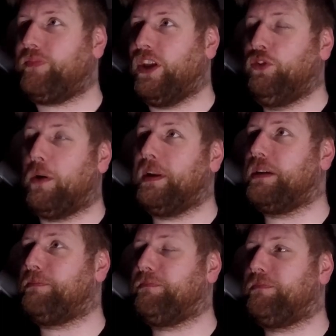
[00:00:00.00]
So I mean,
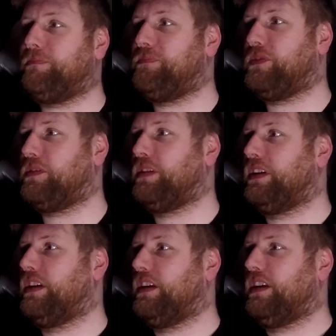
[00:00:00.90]

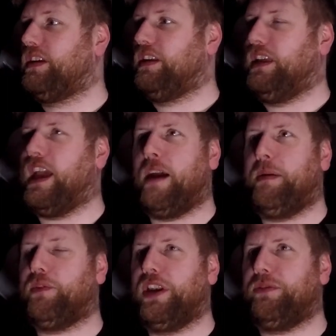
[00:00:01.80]
I'm
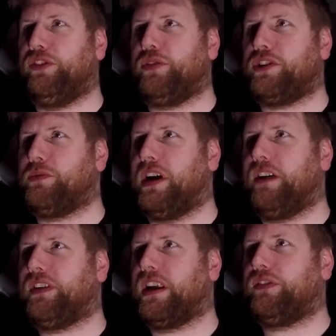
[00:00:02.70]
in one of those situations where I
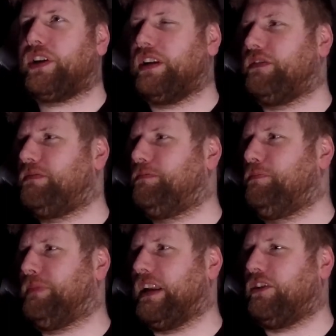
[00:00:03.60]
have to kind
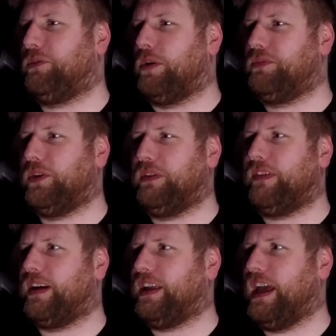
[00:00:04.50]
of balance what I'm doing
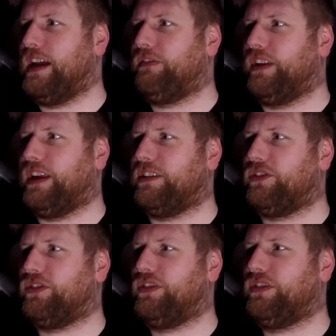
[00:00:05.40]
very carefully and
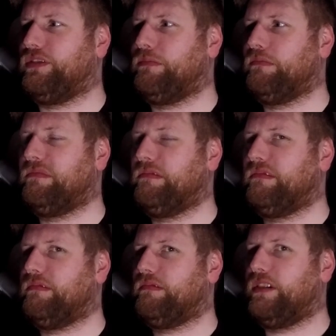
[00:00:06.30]

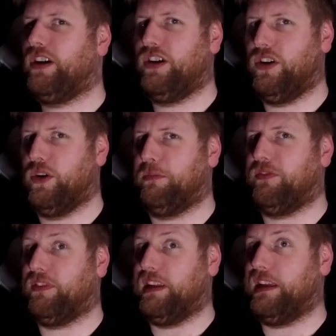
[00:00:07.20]

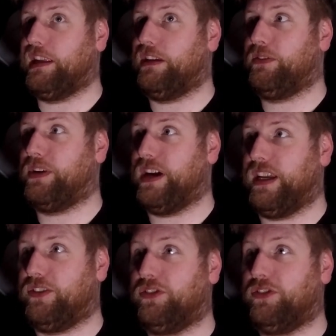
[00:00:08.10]
hopefully get it right.